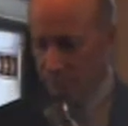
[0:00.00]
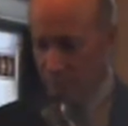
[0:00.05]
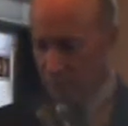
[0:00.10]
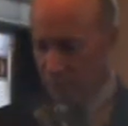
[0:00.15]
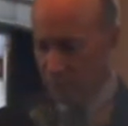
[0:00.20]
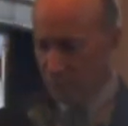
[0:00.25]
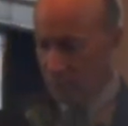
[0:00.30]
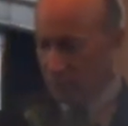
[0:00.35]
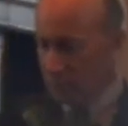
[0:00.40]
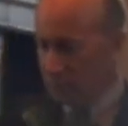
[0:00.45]

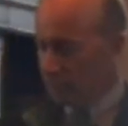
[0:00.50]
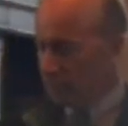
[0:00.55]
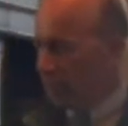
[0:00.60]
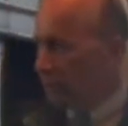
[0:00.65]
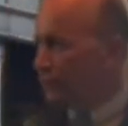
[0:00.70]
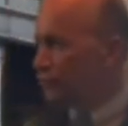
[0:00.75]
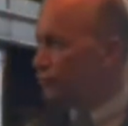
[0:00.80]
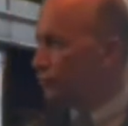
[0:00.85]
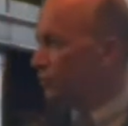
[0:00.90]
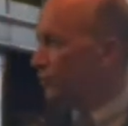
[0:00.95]

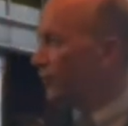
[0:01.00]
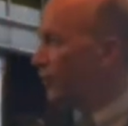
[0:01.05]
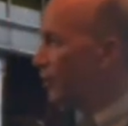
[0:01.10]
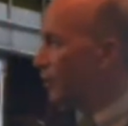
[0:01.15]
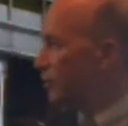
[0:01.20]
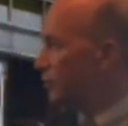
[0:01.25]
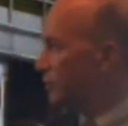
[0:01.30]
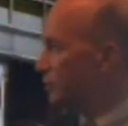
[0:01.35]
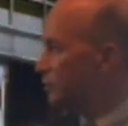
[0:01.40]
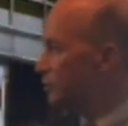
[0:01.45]
larger of
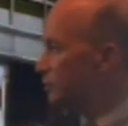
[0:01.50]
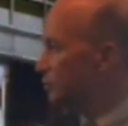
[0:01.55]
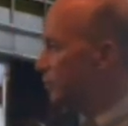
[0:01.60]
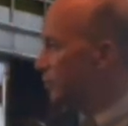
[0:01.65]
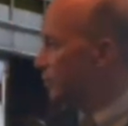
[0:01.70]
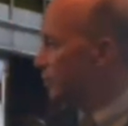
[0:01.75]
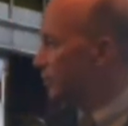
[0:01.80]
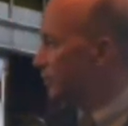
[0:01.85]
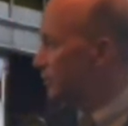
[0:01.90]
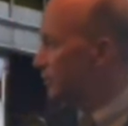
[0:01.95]
heart and
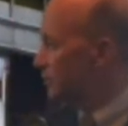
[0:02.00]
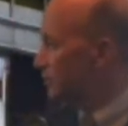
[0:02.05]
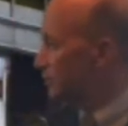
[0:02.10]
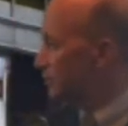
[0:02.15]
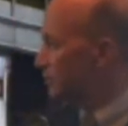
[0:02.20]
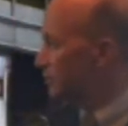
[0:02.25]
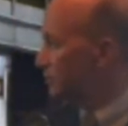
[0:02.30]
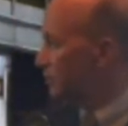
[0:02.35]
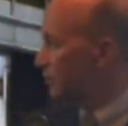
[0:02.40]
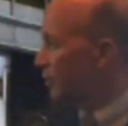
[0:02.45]
spirit
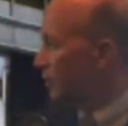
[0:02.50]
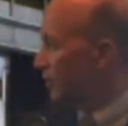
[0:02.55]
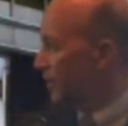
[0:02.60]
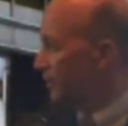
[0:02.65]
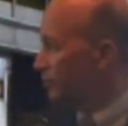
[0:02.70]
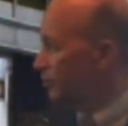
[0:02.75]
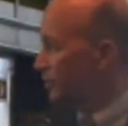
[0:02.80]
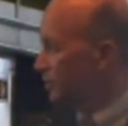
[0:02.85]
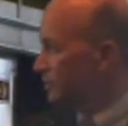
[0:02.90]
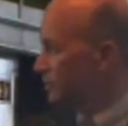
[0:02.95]
and all
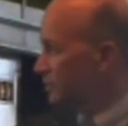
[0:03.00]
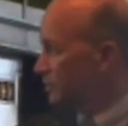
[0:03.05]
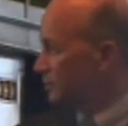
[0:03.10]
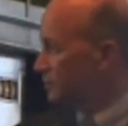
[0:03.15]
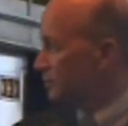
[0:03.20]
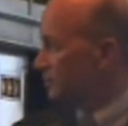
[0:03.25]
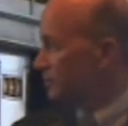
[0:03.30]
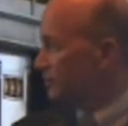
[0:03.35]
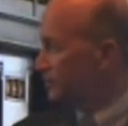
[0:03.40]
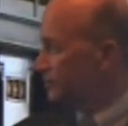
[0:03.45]
that
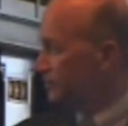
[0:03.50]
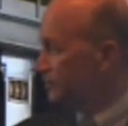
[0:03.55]
business.